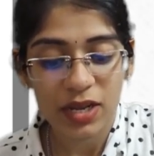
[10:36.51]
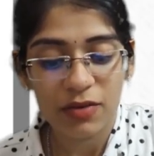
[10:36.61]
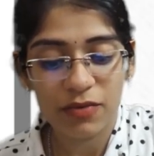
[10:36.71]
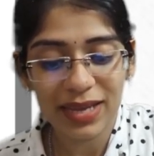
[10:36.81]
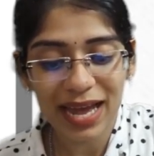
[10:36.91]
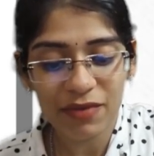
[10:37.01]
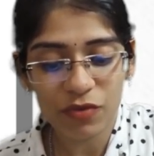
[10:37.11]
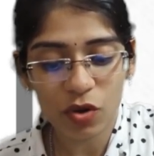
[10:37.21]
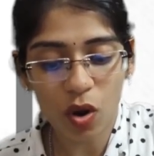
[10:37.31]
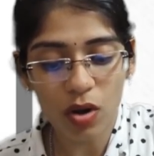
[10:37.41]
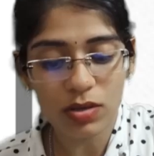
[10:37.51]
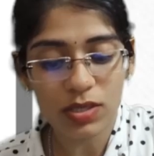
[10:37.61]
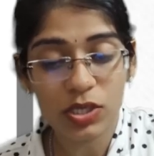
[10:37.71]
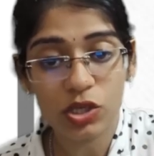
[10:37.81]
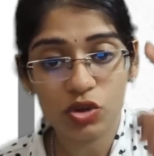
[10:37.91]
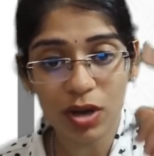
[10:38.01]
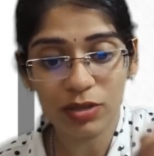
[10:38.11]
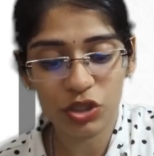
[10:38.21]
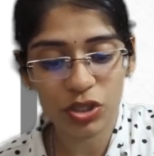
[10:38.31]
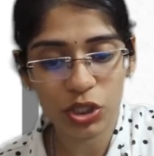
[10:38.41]
we have got
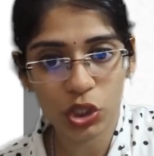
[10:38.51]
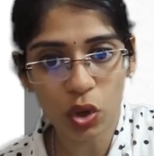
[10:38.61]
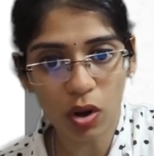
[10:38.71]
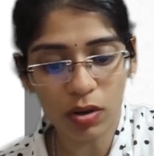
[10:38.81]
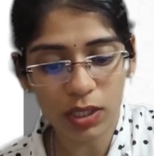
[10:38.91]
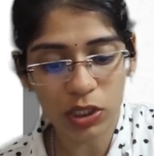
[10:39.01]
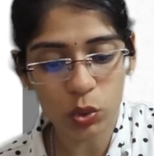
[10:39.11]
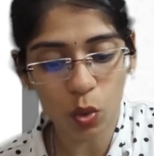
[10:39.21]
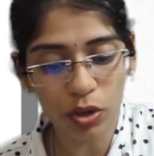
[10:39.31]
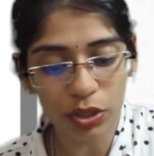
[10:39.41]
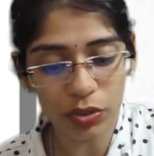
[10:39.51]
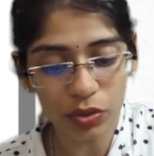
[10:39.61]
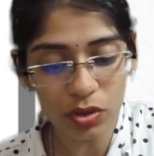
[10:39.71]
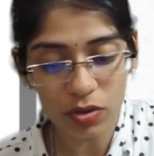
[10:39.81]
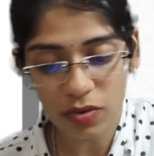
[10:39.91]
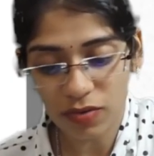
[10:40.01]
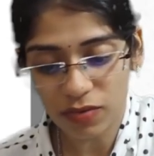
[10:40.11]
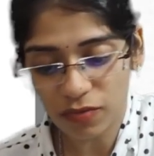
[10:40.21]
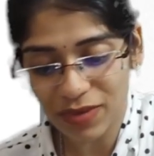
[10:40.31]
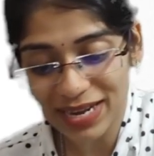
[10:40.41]
structures called as what, you know?
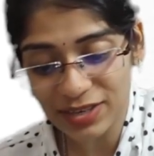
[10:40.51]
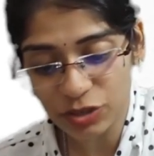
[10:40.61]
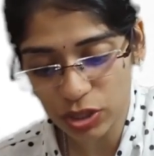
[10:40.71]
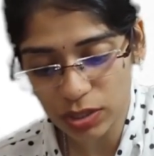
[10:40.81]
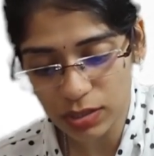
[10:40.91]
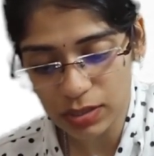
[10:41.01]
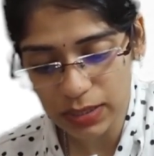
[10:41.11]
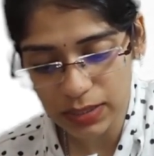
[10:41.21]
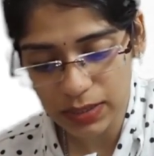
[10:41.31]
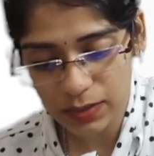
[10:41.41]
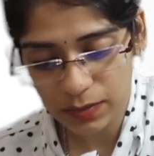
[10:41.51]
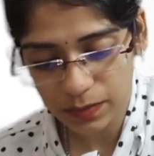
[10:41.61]
Ventricles.